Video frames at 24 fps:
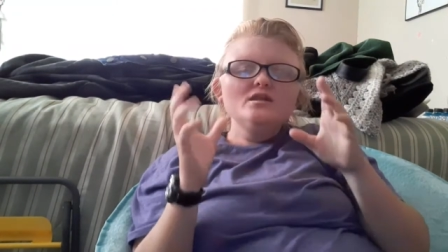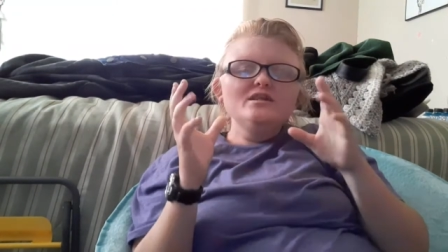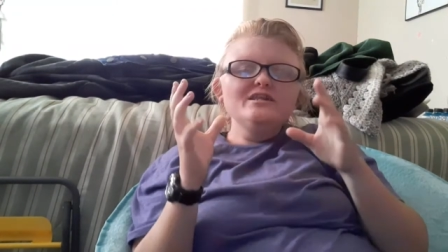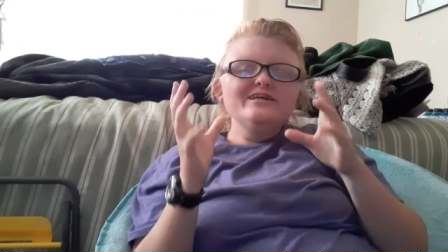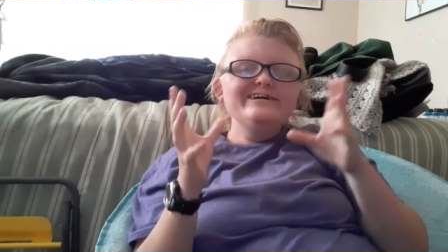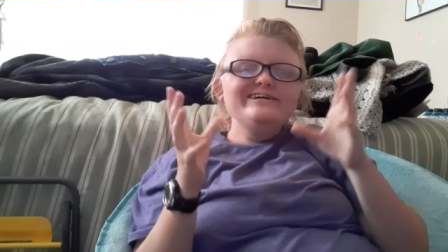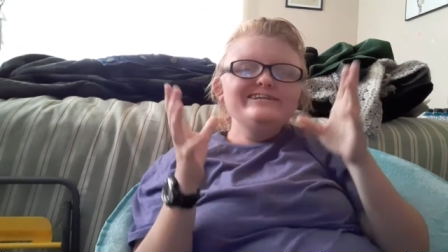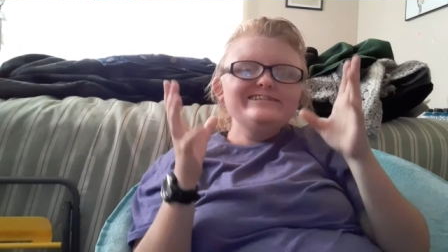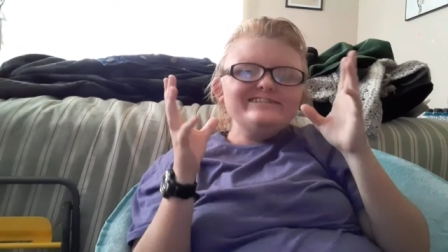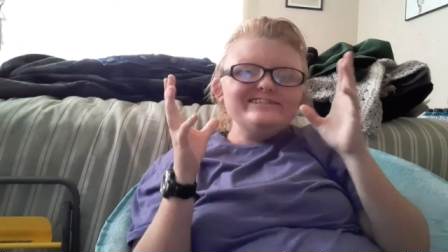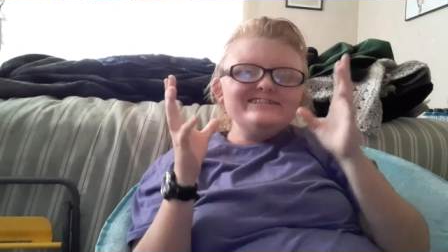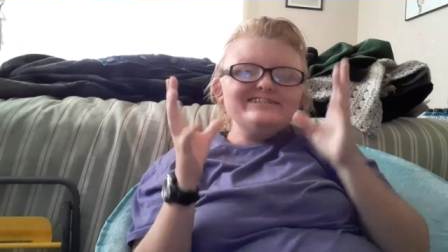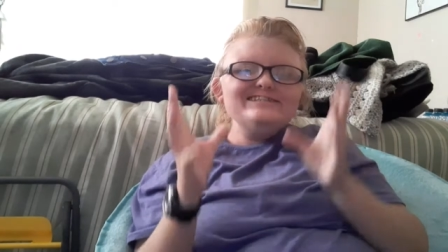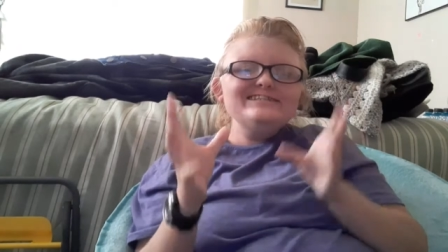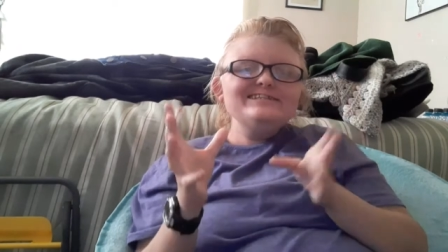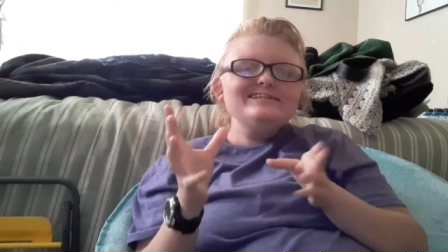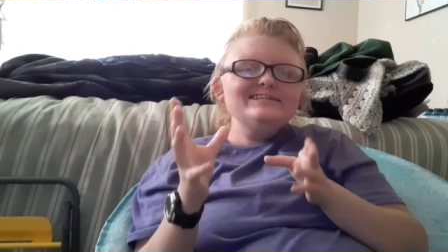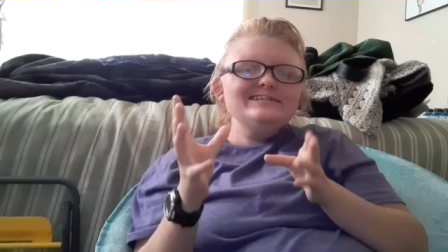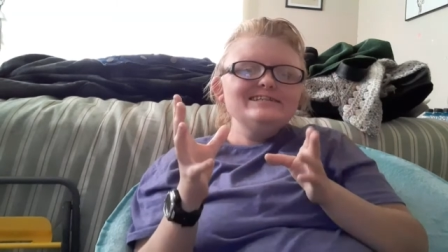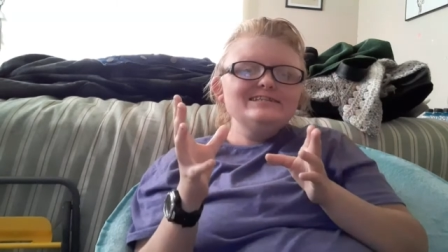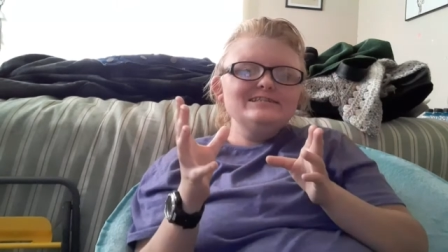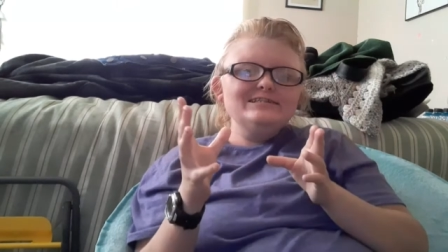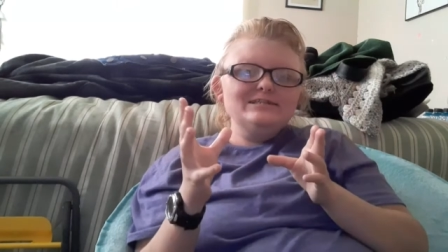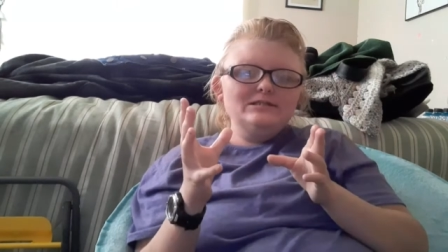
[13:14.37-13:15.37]
This
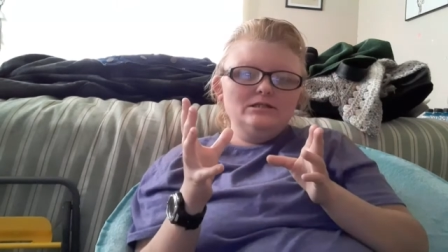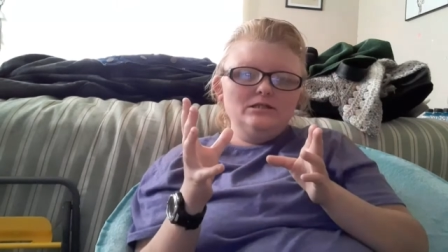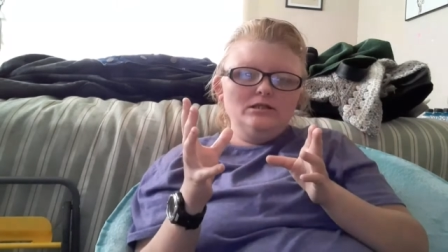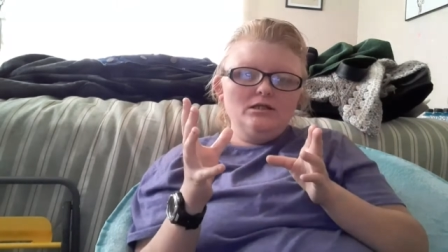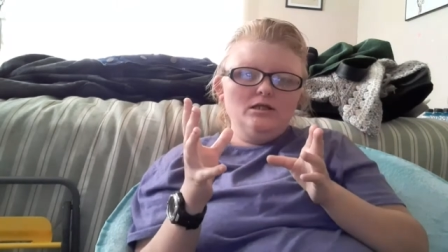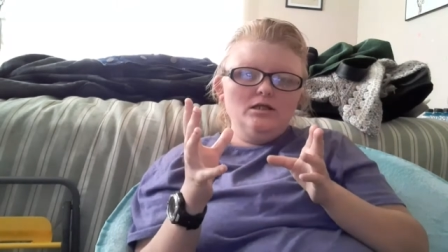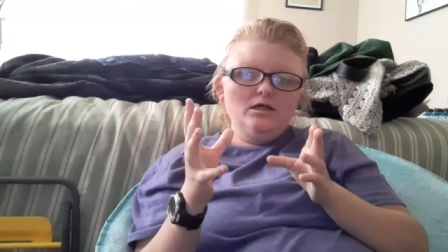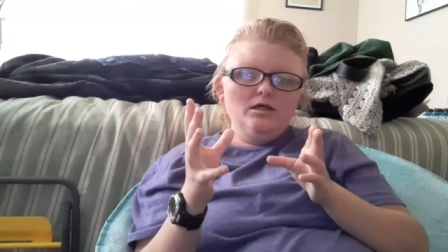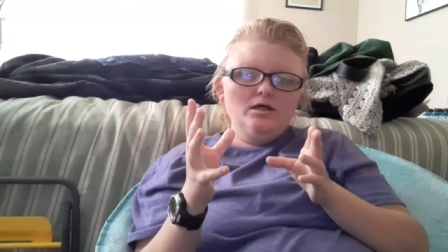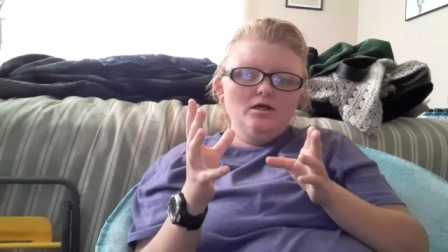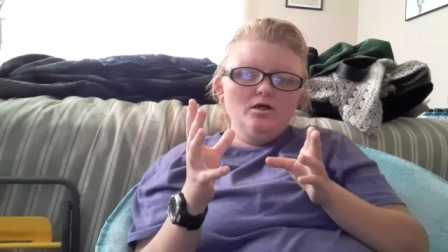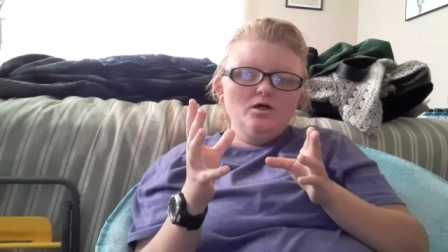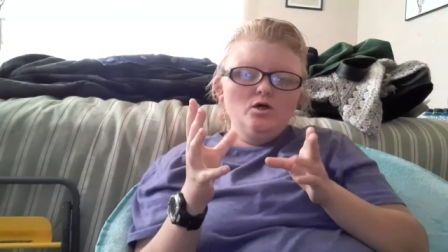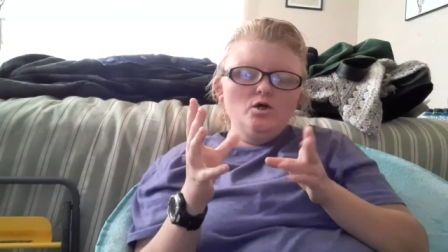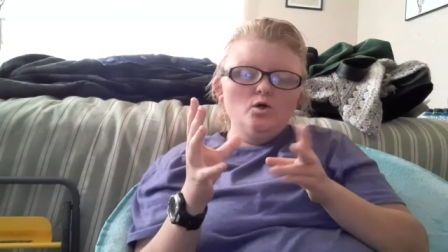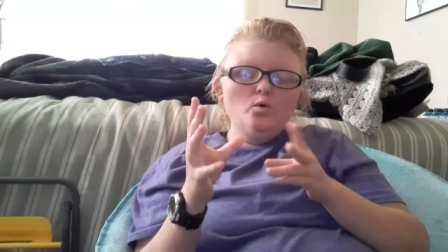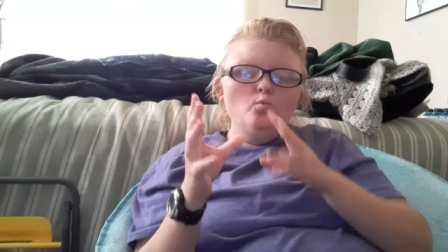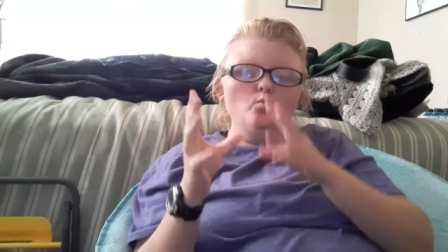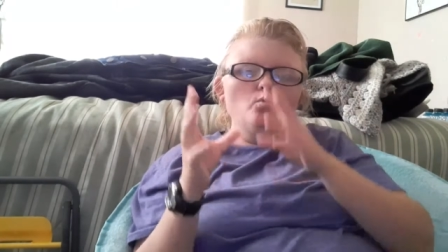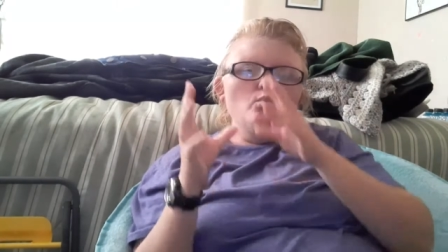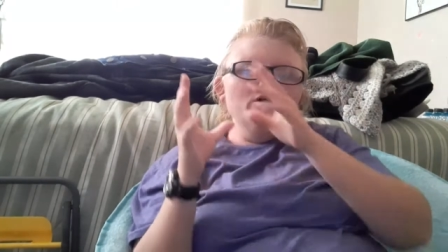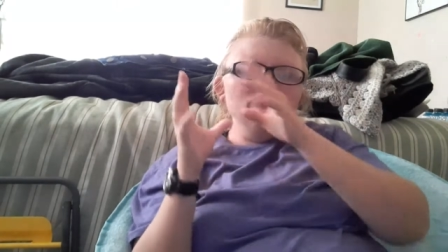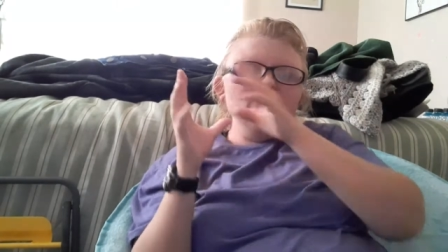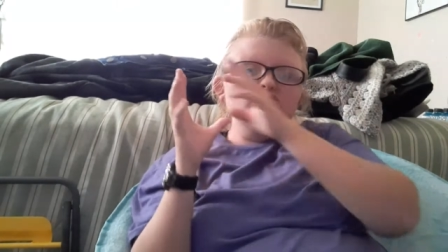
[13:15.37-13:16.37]
season
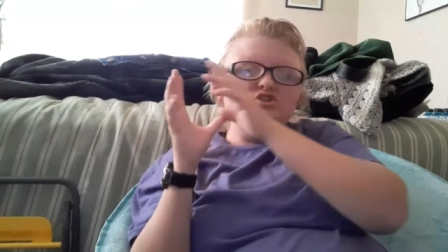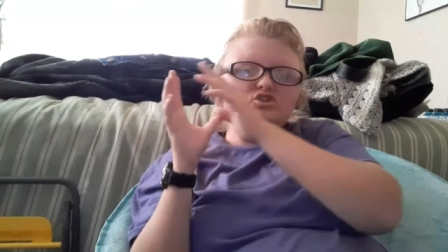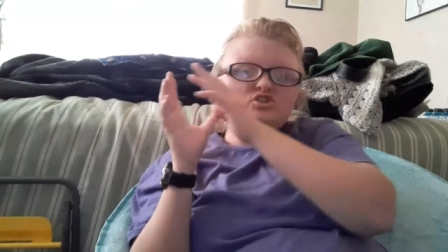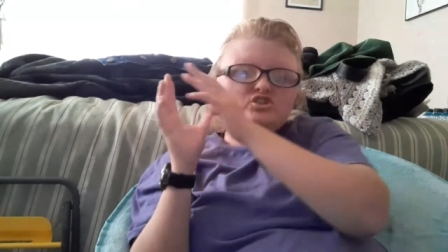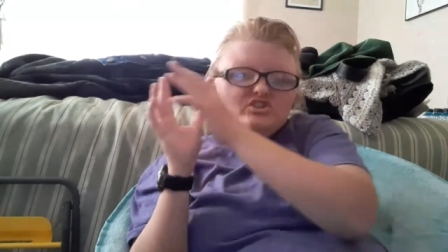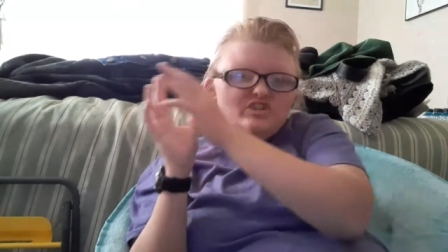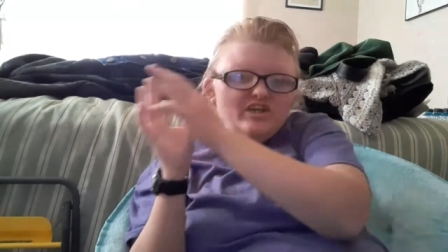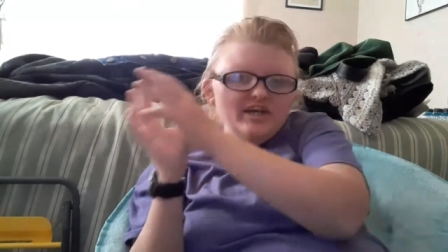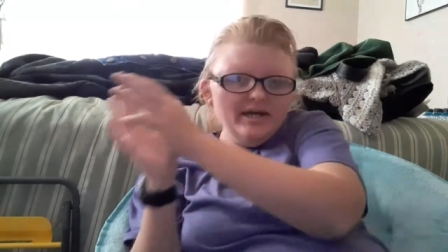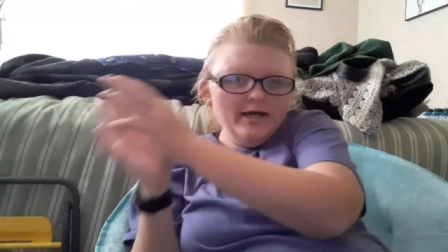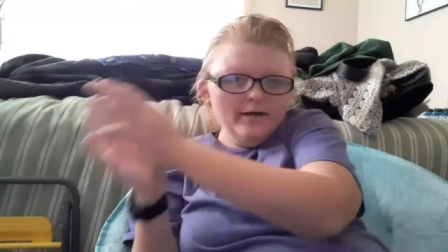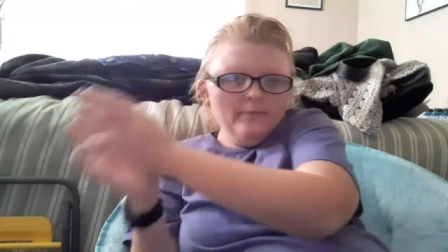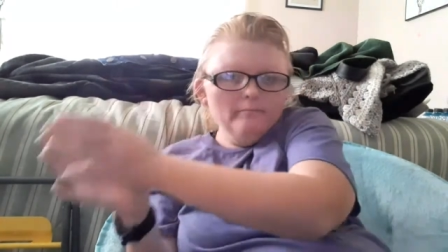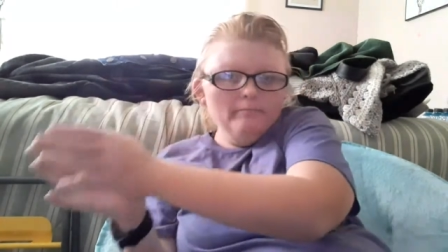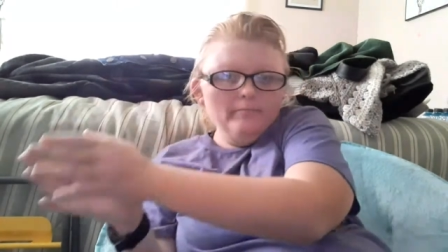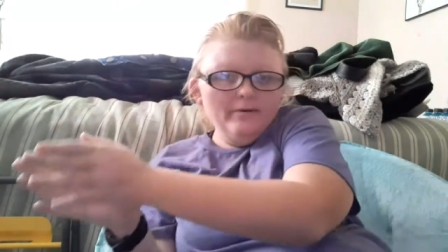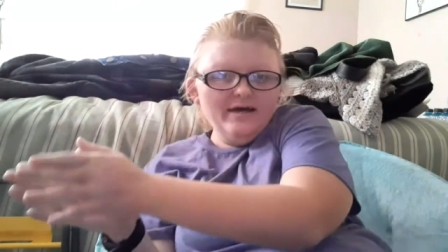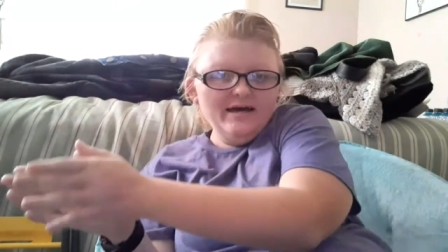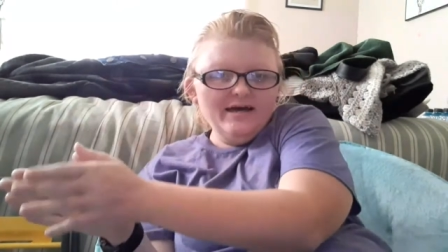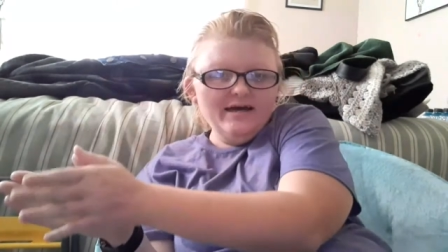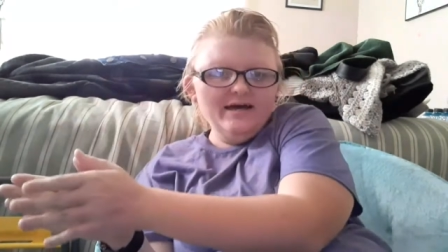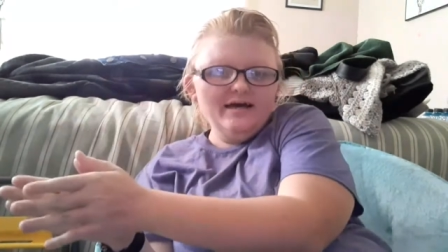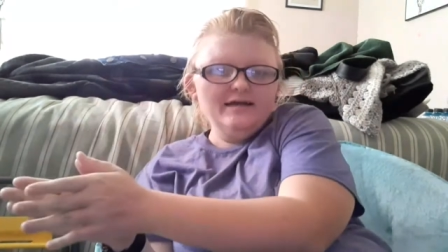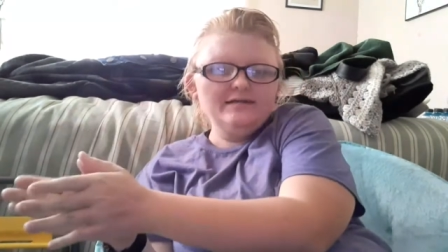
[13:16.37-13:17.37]
was jam
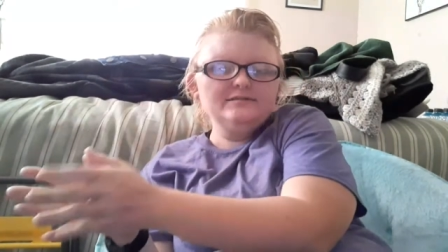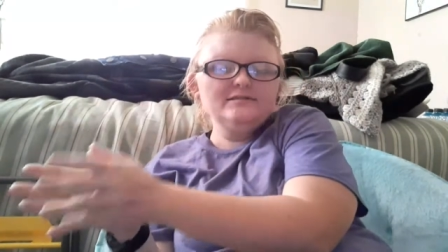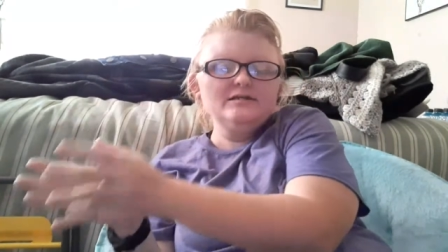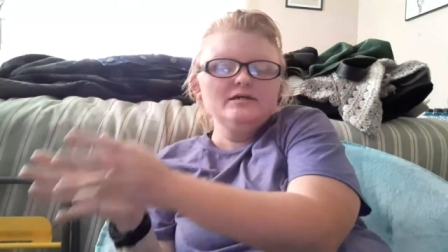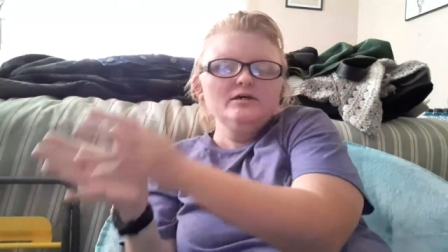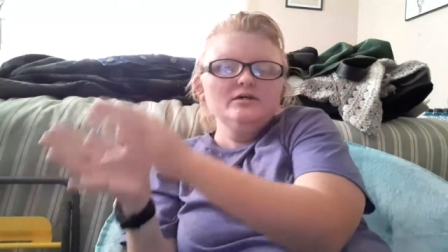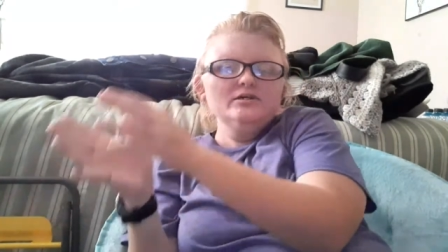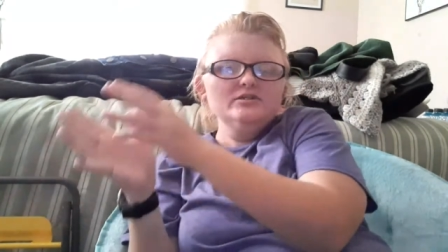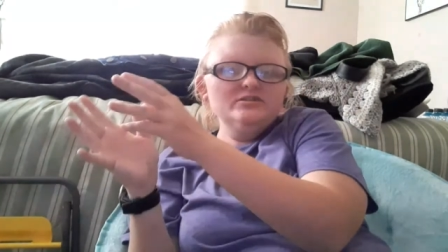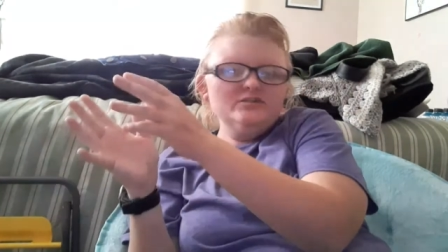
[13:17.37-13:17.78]
packed.